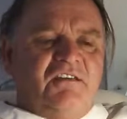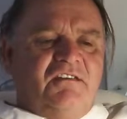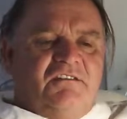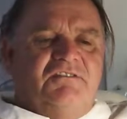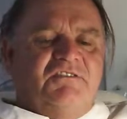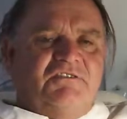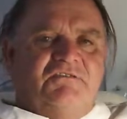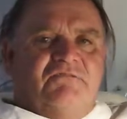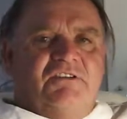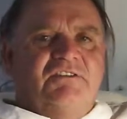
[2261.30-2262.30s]

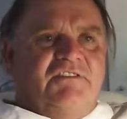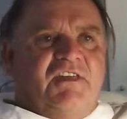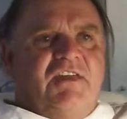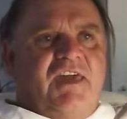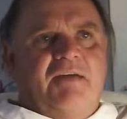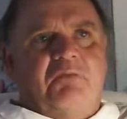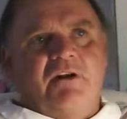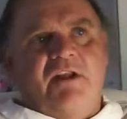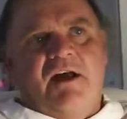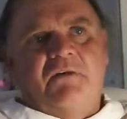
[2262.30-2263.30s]
We just can't
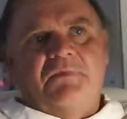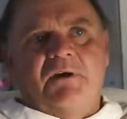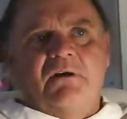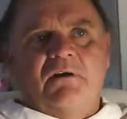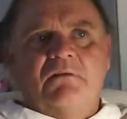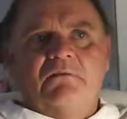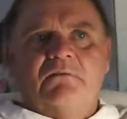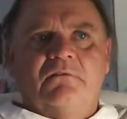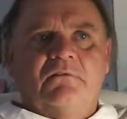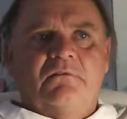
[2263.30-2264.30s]
put it out there.
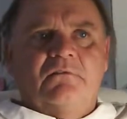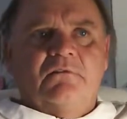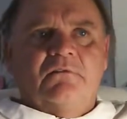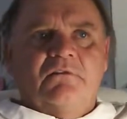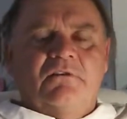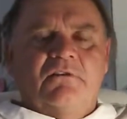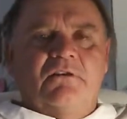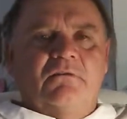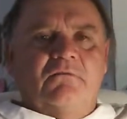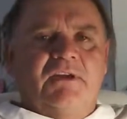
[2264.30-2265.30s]

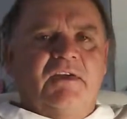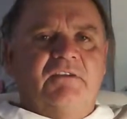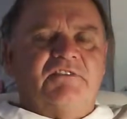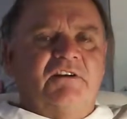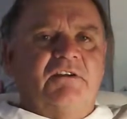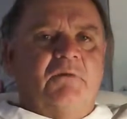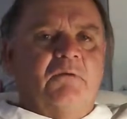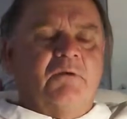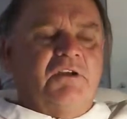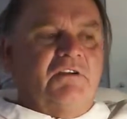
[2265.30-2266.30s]
We can't tell you what
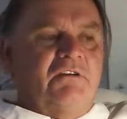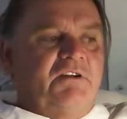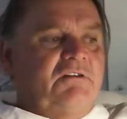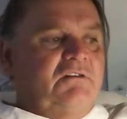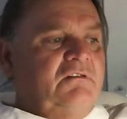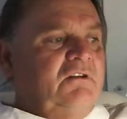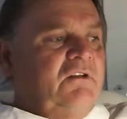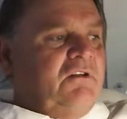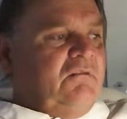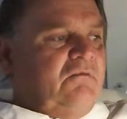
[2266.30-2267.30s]
we're doing.
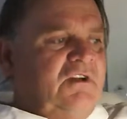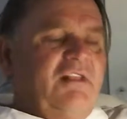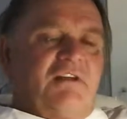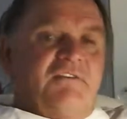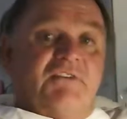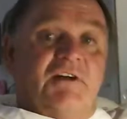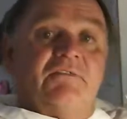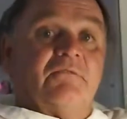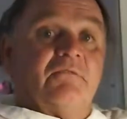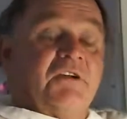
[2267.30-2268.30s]
We got a lot of stuff
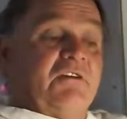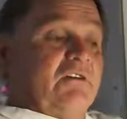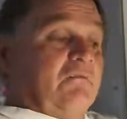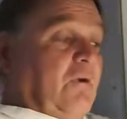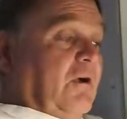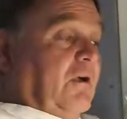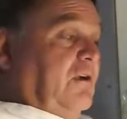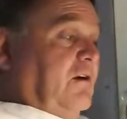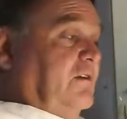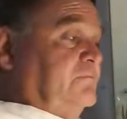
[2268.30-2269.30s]
that we're doing and working
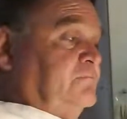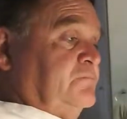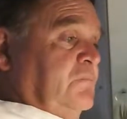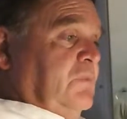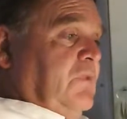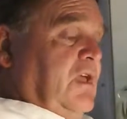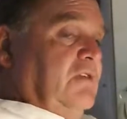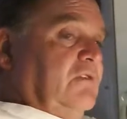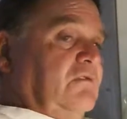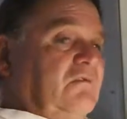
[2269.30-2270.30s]
on.
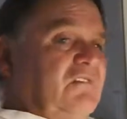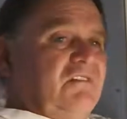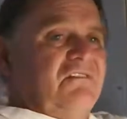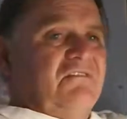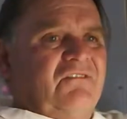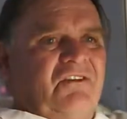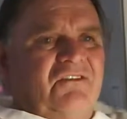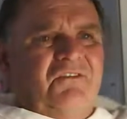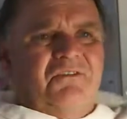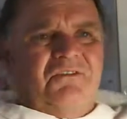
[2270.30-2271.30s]
And then
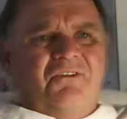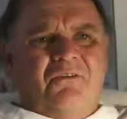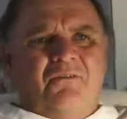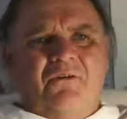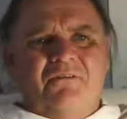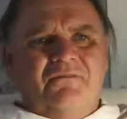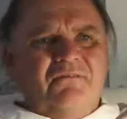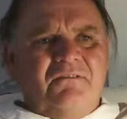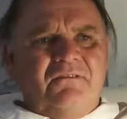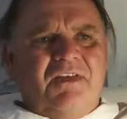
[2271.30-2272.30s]
there's no
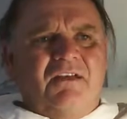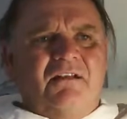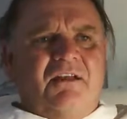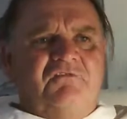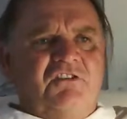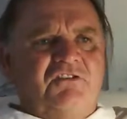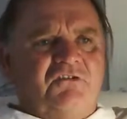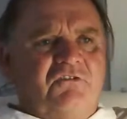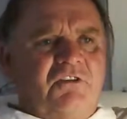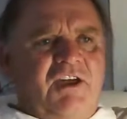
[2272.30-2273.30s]
candlelight
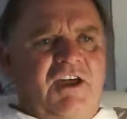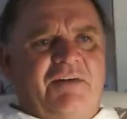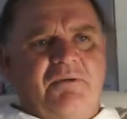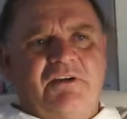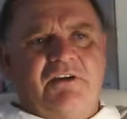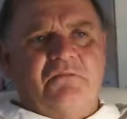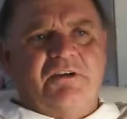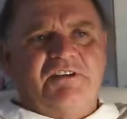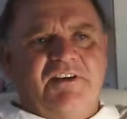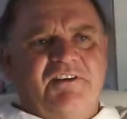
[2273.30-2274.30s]
visual going to happen here in
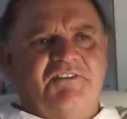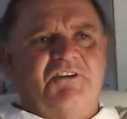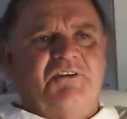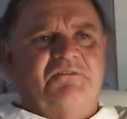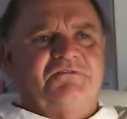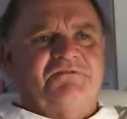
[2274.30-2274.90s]
Modesto.